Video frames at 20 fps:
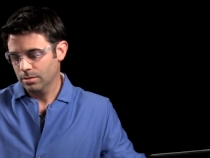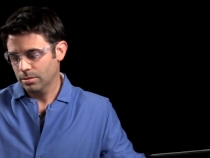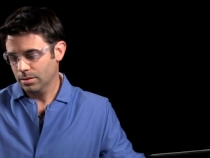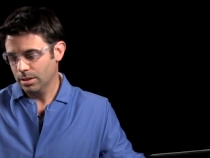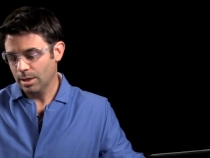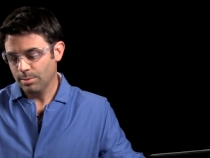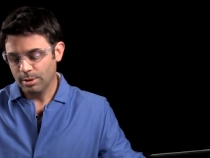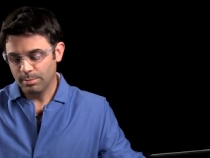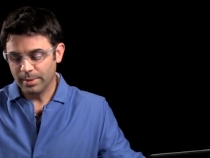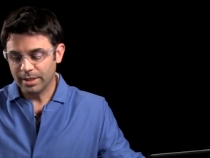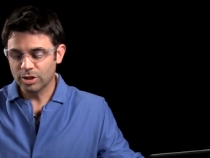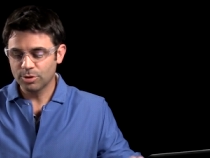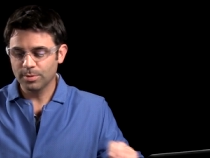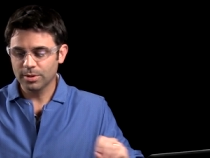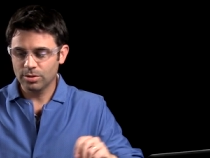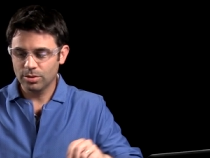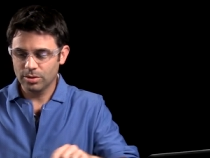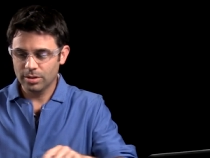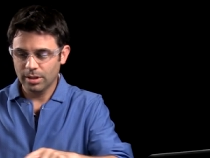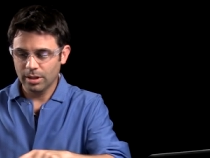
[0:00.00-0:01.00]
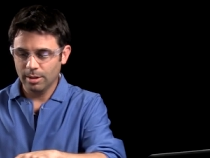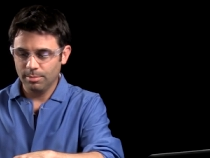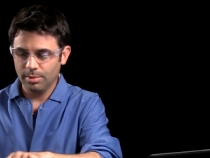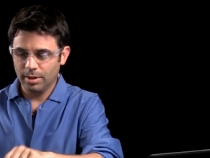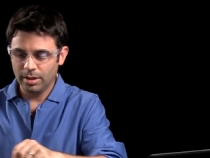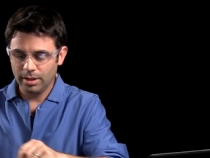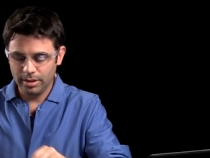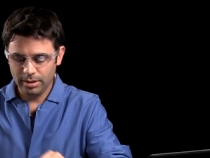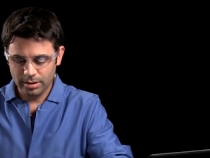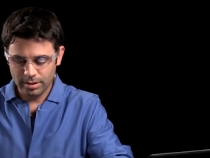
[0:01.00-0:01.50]
So now my measurements are set up,
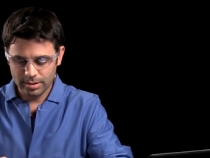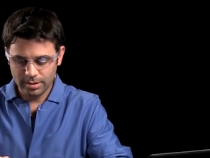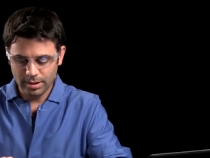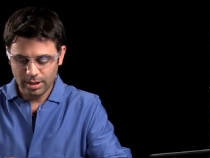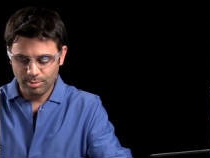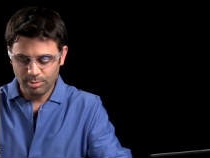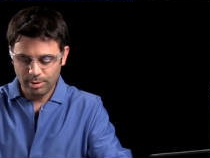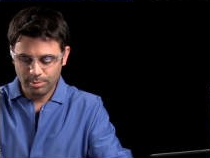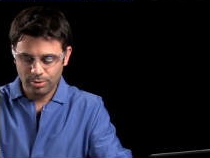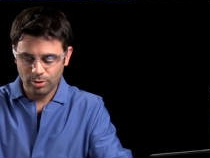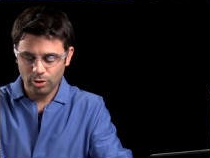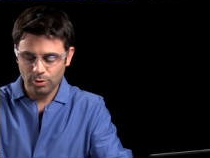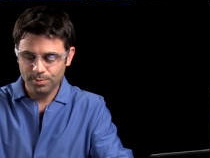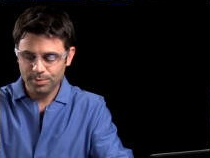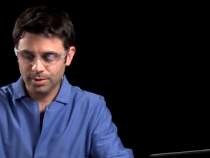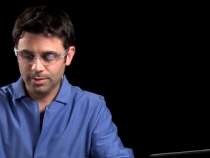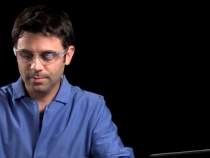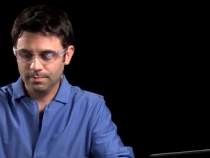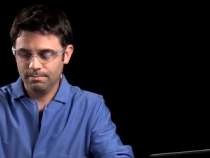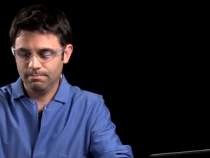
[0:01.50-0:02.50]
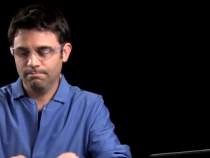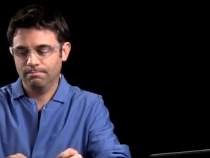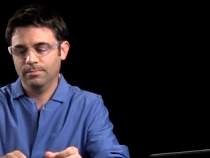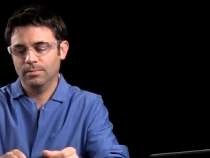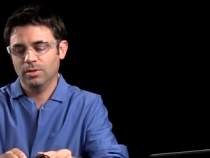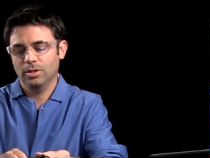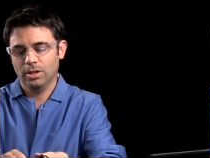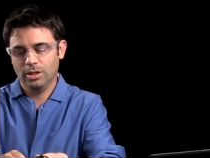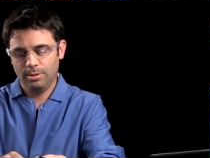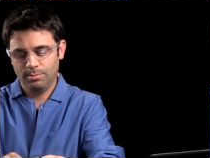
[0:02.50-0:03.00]
and I need to set up my probes.
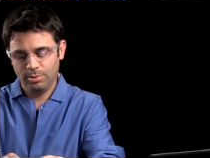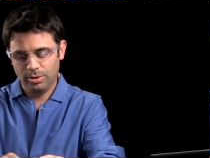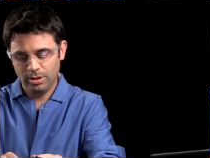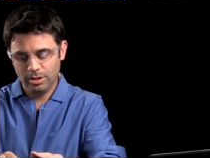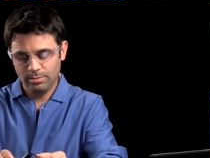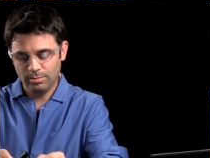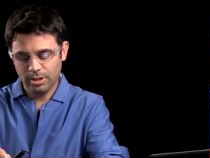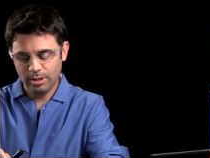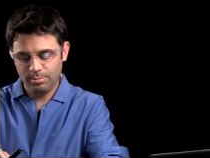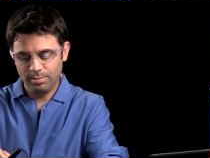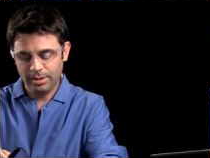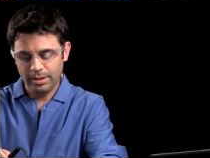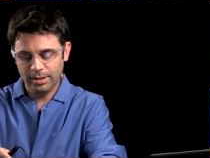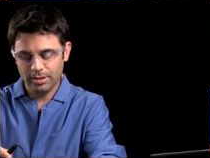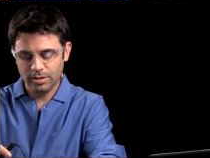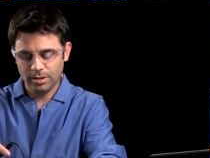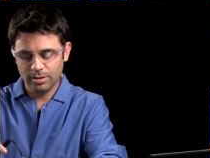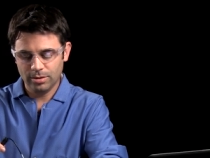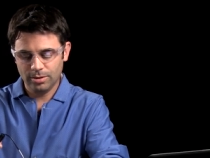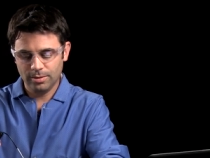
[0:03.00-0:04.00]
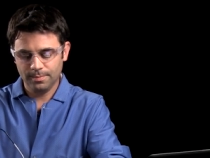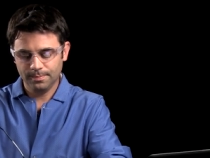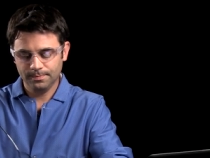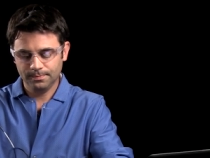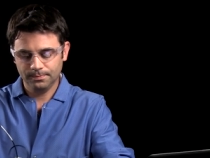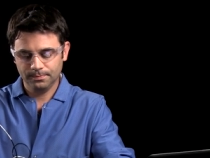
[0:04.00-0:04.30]
So I'm going to put in my pH sensor.